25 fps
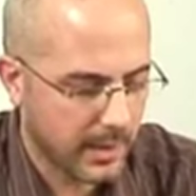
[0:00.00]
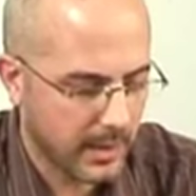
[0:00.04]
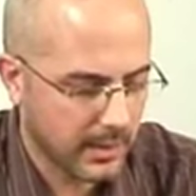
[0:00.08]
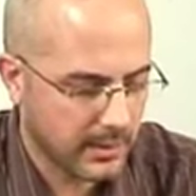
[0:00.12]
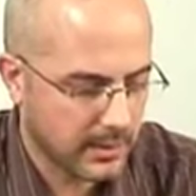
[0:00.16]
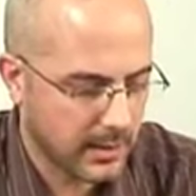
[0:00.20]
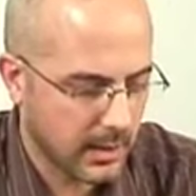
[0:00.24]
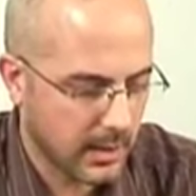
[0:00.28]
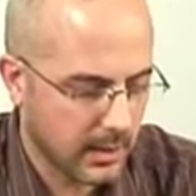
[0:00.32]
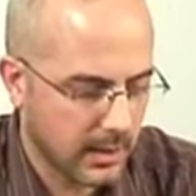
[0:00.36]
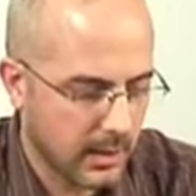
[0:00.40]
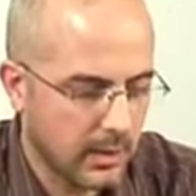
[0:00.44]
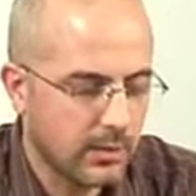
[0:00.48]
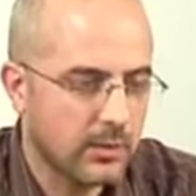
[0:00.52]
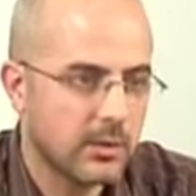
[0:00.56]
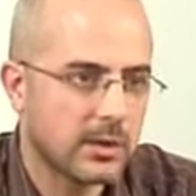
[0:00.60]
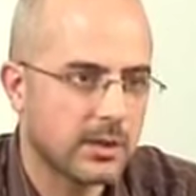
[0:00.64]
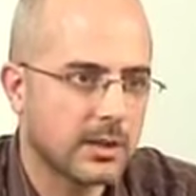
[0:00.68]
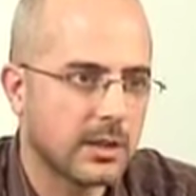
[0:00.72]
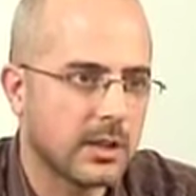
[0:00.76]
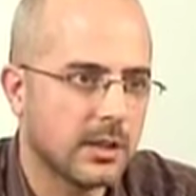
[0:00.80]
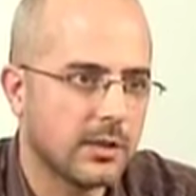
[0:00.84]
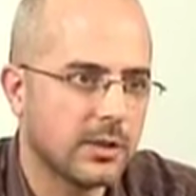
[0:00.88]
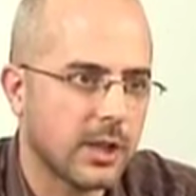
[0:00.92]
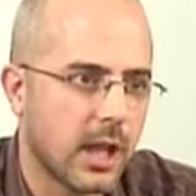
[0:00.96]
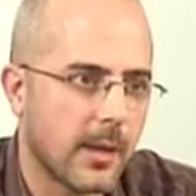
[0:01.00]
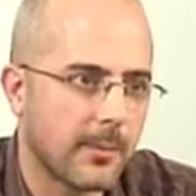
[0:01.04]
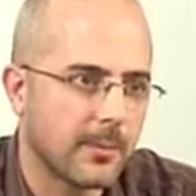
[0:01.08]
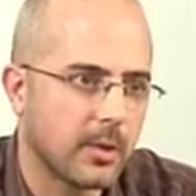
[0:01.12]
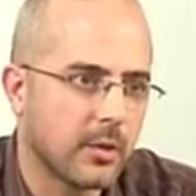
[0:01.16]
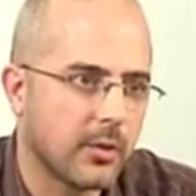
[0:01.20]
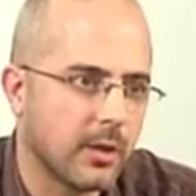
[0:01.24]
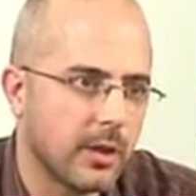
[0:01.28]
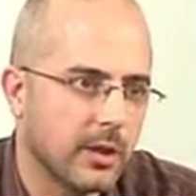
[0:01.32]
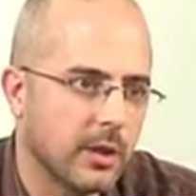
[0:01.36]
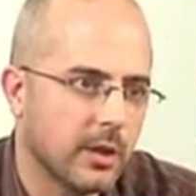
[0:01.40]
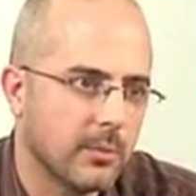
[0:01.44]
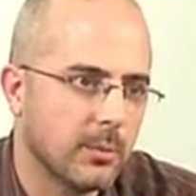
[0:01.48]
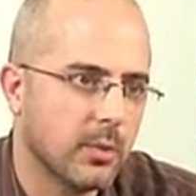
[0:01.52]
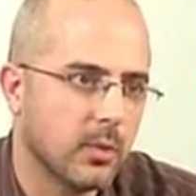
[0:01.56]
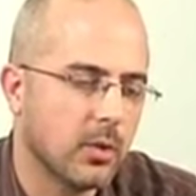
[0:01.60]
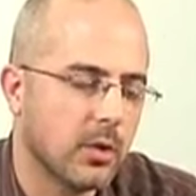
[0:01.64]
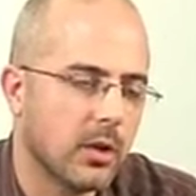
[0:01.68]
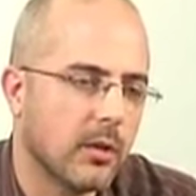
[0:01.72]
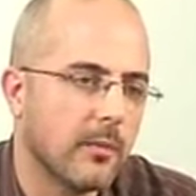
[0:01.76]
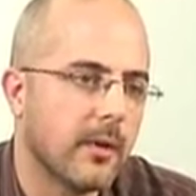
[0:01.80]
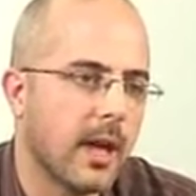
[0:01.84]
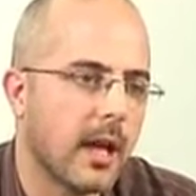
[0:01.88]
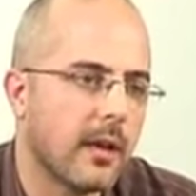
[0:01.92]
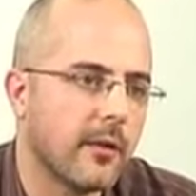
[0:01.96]
there's an interesting chapter in your
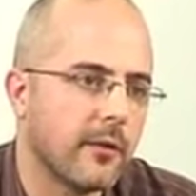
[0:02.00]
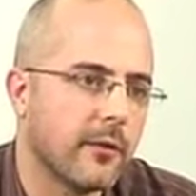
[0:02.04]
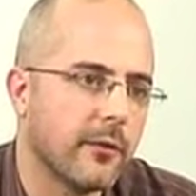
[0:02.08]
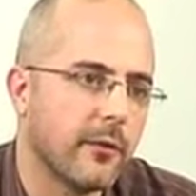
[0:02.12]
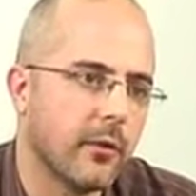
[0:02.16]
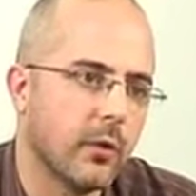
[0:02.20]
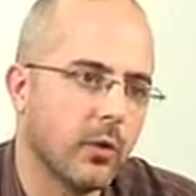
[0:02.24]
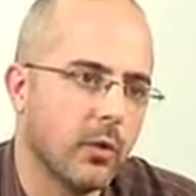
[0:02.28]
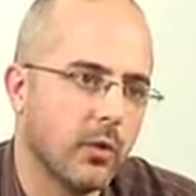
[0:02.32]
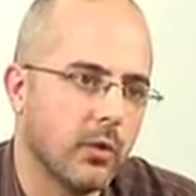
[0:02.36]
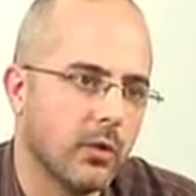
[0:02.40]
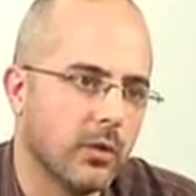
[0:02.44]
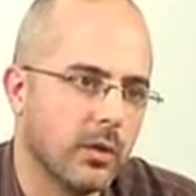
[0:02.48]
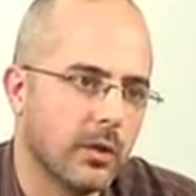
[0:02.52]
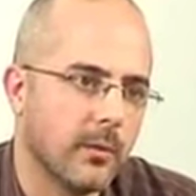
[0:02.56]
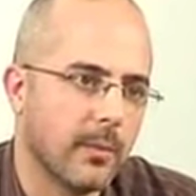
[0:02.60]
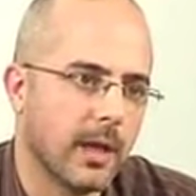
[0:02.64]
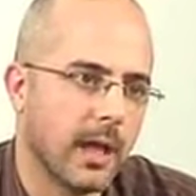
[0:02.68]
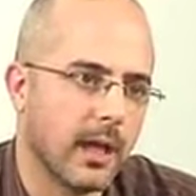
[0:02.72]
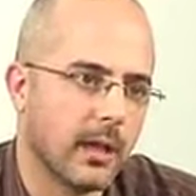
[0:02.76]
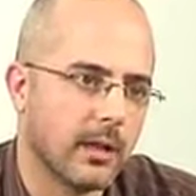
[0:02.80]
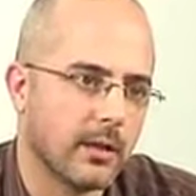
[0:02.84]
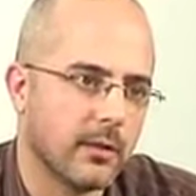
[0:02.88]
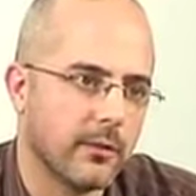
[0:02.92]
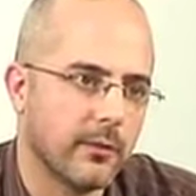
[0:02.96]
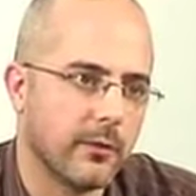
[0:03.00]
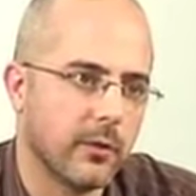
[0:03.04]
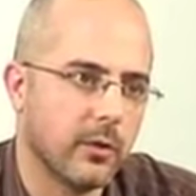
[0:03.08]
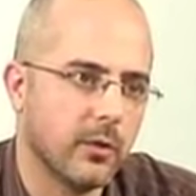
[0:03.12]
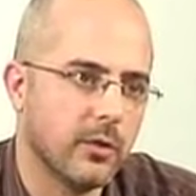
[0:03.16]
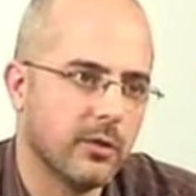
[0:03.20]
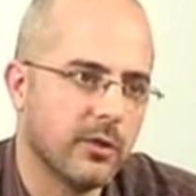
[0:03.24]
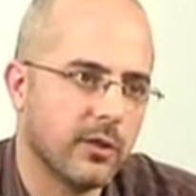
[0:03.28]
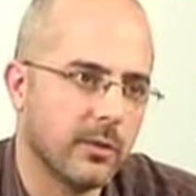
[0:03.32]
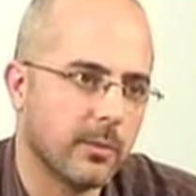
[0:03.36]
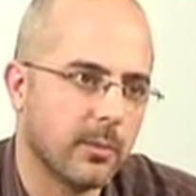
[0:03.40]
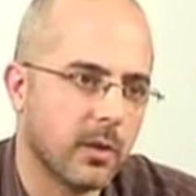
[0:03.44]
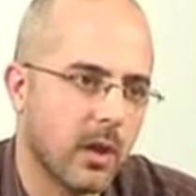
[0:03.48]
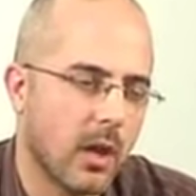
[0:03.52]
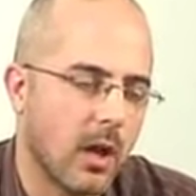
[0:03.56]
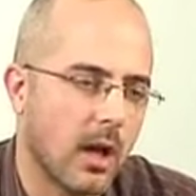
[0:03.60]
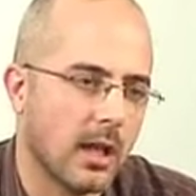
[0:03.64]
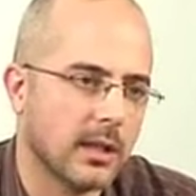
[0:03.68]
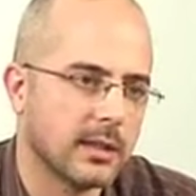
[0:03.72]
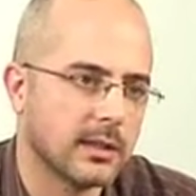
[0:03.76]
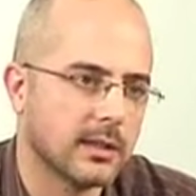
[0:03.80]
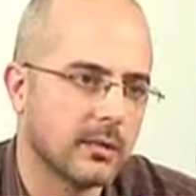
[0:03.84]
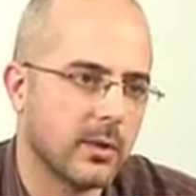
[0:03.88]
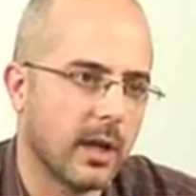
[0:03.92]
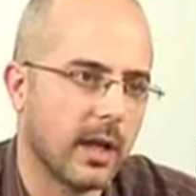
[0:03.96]
book about food, about the food
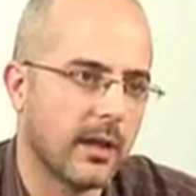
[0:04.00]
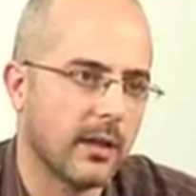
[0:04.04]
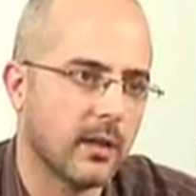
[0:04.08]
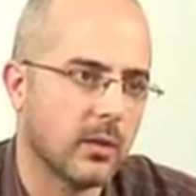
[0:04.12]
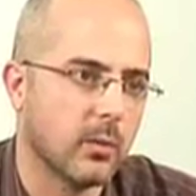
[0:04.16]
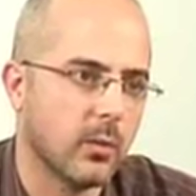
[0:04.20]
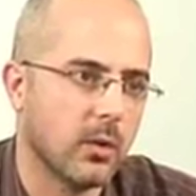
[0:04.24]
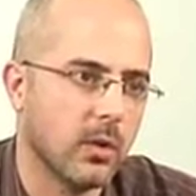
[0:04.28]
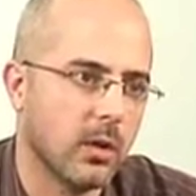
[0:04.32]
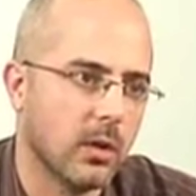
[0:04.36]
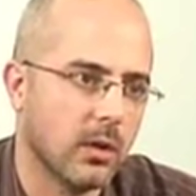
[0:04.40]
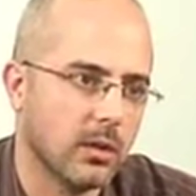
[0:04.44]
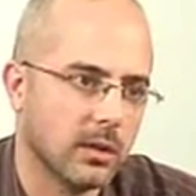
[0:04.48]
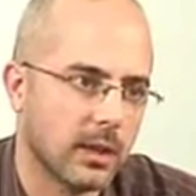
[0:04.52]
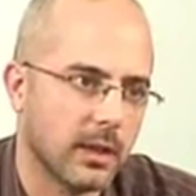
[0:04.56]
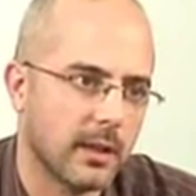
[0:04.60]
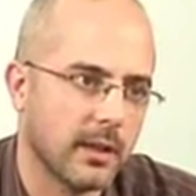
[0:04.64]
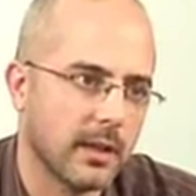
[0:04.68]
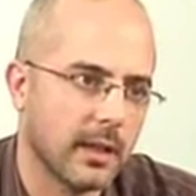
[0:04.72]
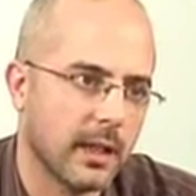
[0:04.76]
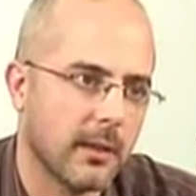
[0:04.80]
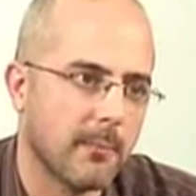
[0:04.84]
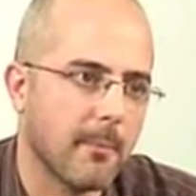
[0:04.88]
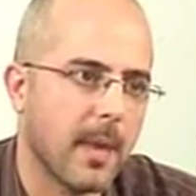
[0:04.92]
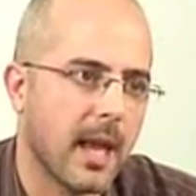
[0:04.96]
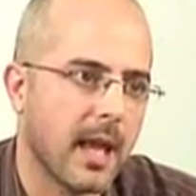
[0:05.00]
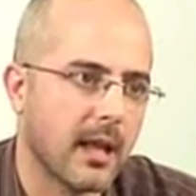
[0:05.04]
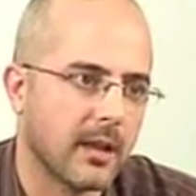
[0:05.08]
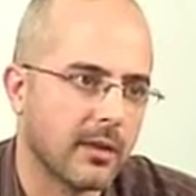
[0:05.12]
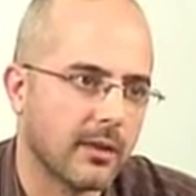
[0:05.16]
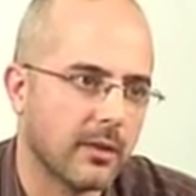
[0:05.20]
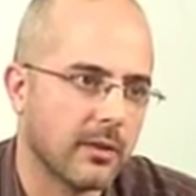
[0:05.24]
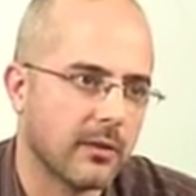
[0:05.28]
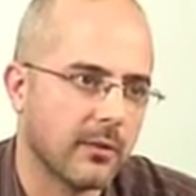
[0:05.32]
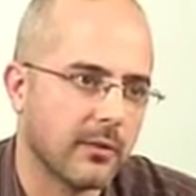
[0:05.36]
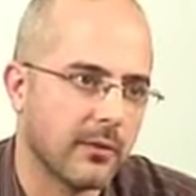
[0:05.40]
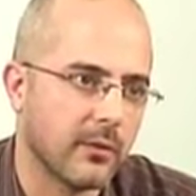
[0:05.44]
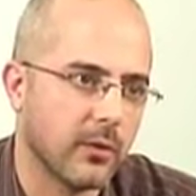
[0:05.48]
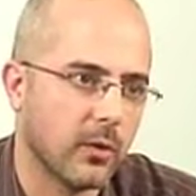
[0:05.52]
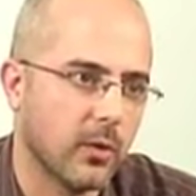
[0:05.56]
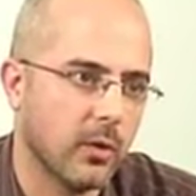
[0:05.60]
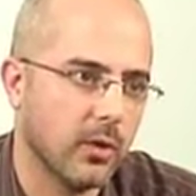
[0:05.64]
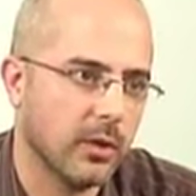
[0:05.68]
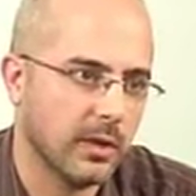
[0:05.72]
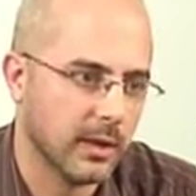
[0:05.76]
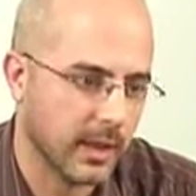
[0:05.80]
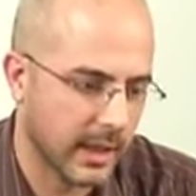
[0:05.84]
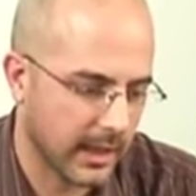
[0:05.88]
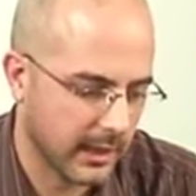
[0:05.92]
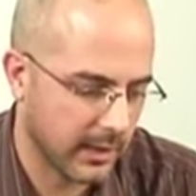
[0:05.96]
supplies around the world and the amounts of
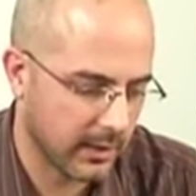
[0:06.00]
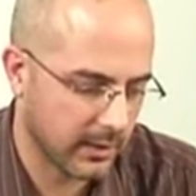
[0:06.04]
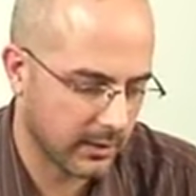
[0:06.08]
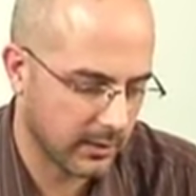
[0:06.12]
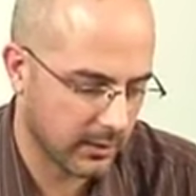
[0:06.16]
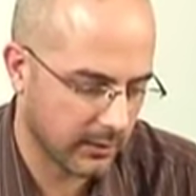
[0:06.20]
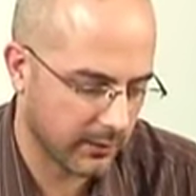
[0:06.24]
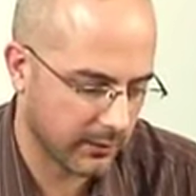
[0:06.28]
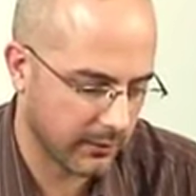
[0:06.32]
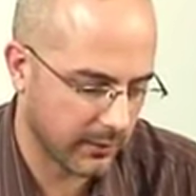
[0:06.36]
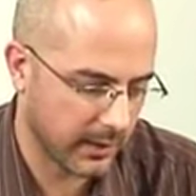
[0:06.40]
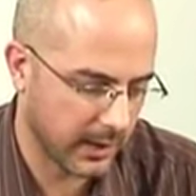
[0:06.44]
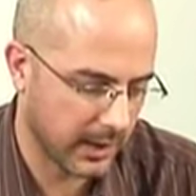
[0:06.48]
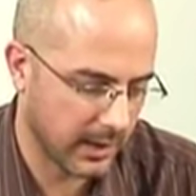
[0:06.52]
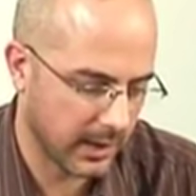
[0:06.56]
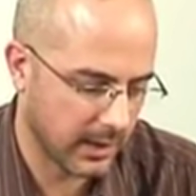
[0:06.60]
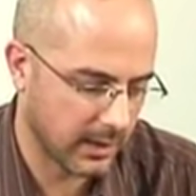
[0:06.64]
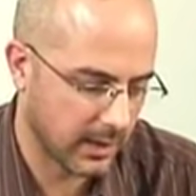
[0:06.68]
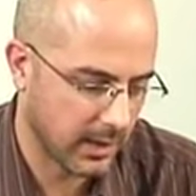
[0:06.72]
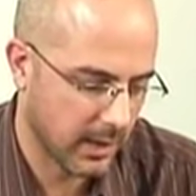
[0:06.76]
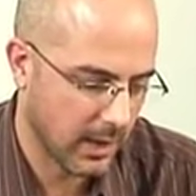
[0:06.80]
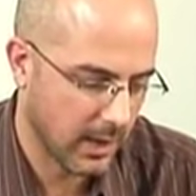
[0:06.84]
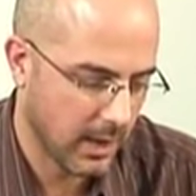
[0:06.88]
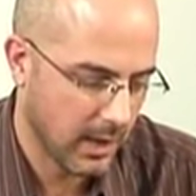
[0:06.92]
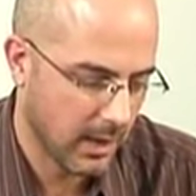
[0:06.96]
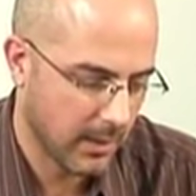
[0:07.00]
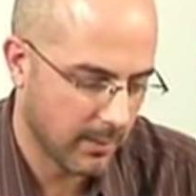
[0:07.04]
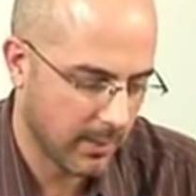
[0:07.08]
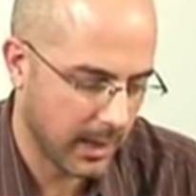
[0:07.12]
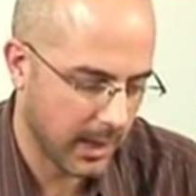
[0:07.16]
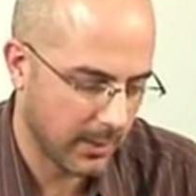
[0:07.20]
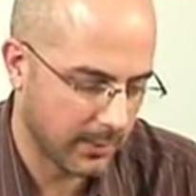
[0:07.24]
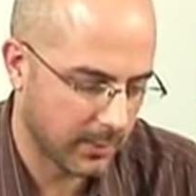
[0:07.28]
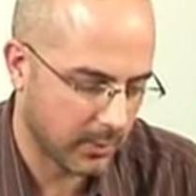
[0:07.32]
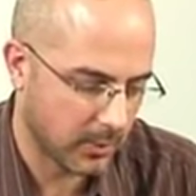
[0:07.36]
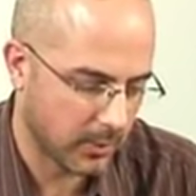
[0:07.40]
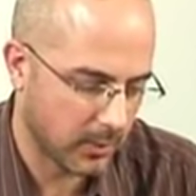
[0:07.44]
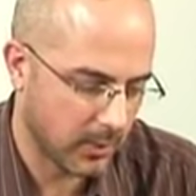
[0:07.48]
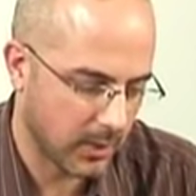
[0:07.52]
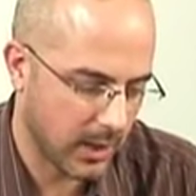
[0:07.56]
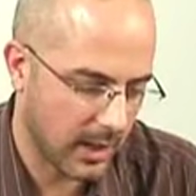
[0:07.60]
food needed to feed people.